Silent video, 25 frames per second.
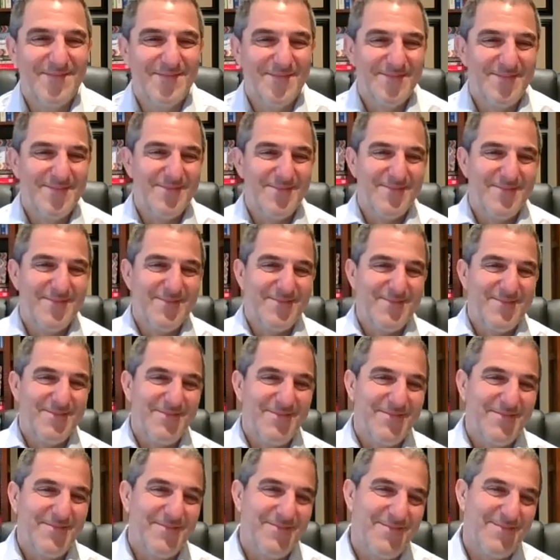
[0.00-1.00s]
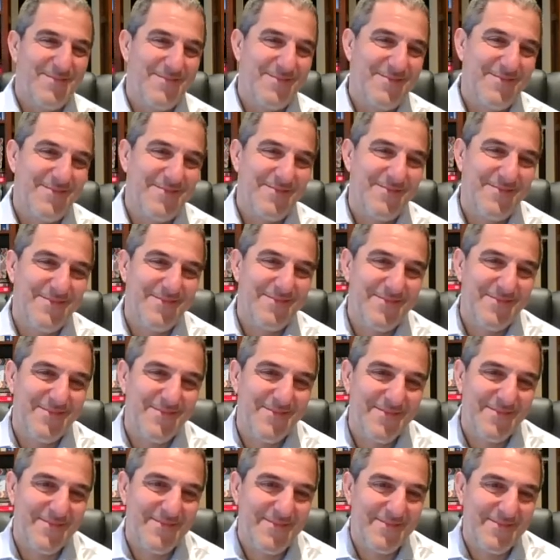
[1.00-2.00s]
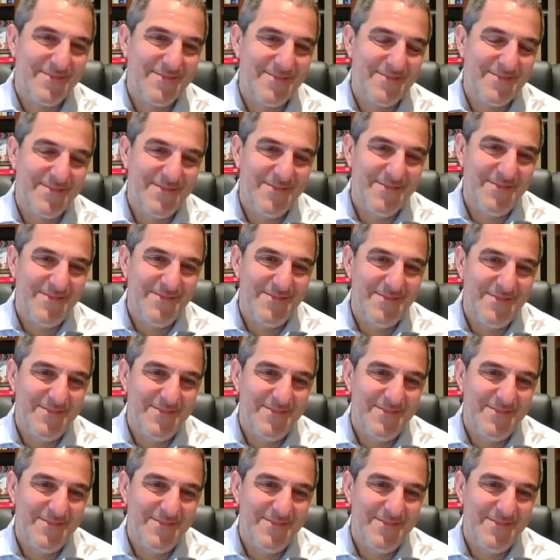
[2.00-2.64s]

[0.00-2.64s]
(not speaking)